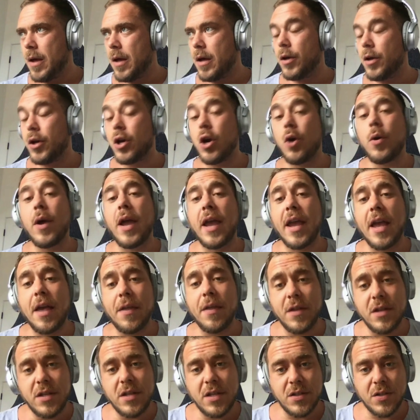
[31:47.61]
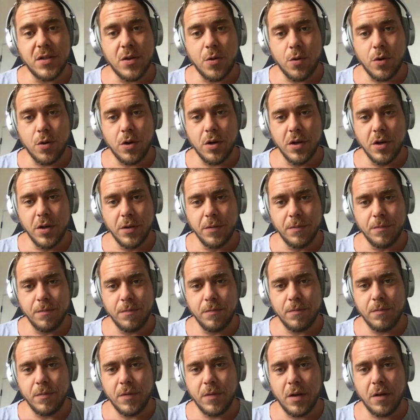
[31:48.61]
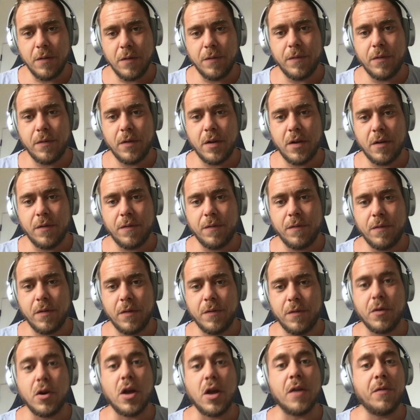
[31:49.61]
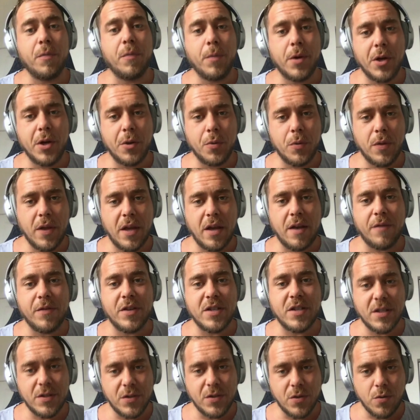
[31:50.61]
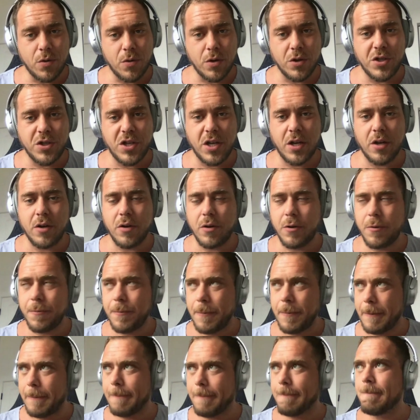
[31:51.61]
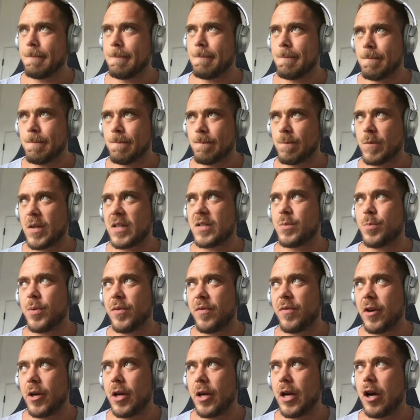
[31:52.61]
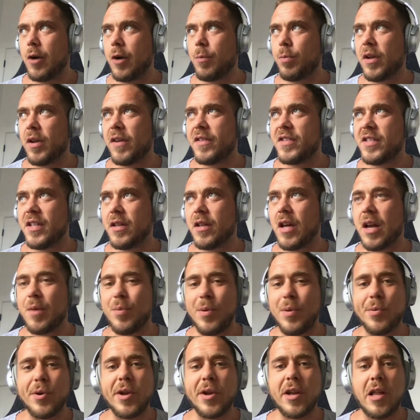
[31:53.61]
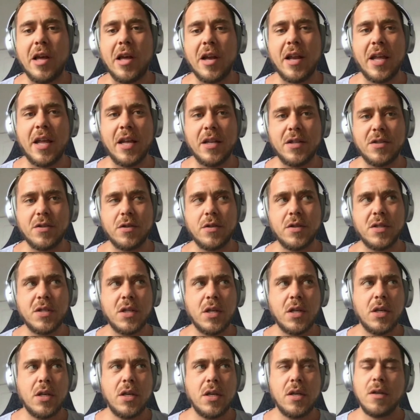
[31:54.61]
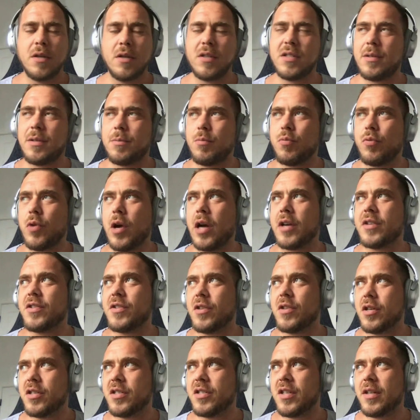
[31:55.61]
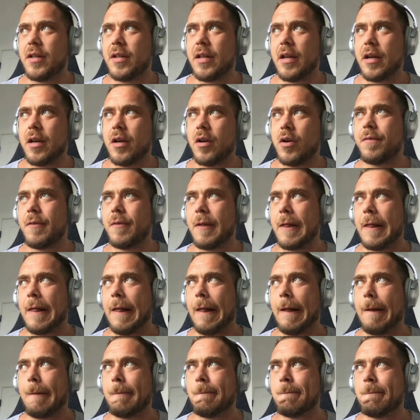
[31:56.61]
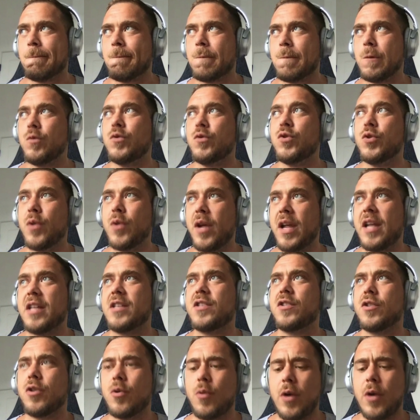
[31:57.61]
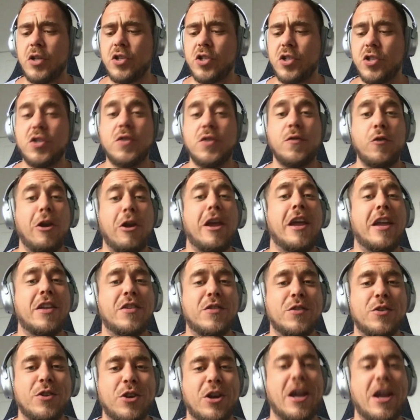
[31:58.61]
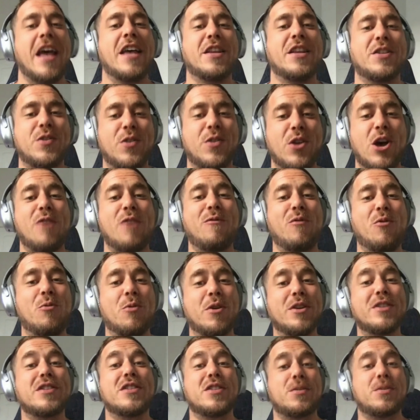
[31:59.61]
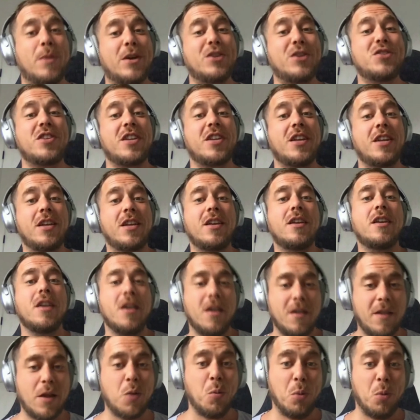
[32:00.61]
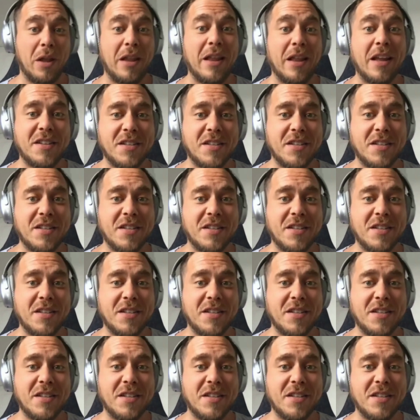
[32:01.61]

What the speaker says: go hang out in the Discord. If you're not familiar with, they have a Discord channel. That's been very helpful. I see a lot of people get a lot of answers. There's some rock stars in there who do answer questions. If you answer or ask thoughtful ones, especially, they really like to